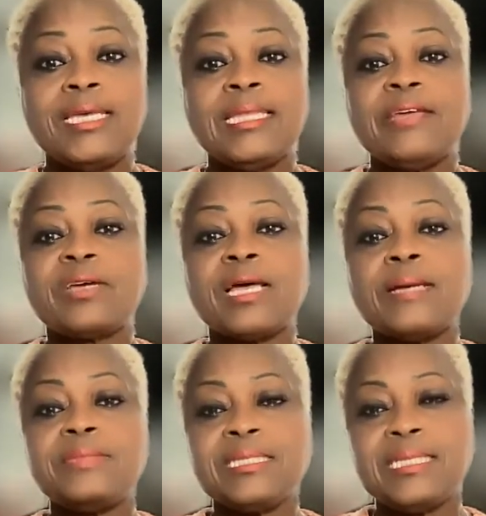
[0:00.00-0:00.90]
They've
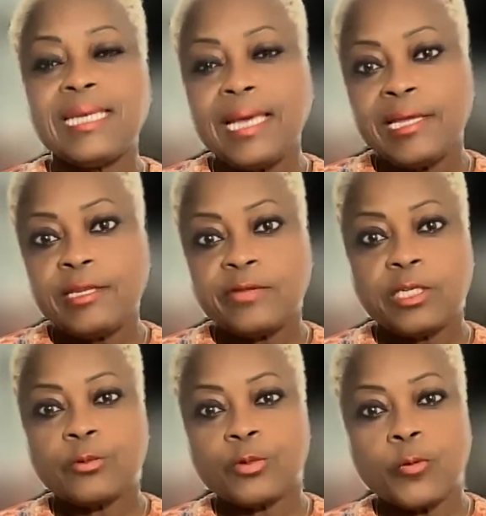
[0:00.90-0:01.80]
come to the end of
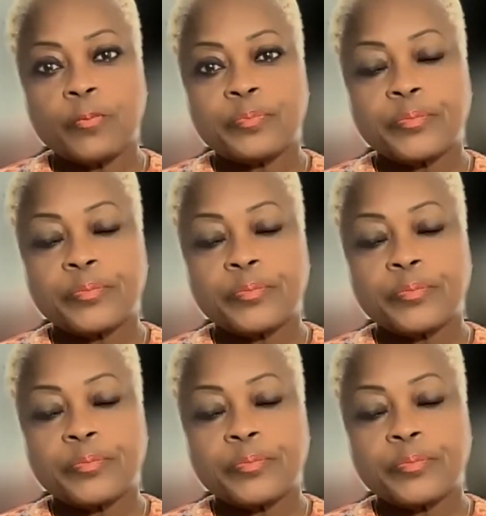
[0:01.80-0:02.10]
their rope.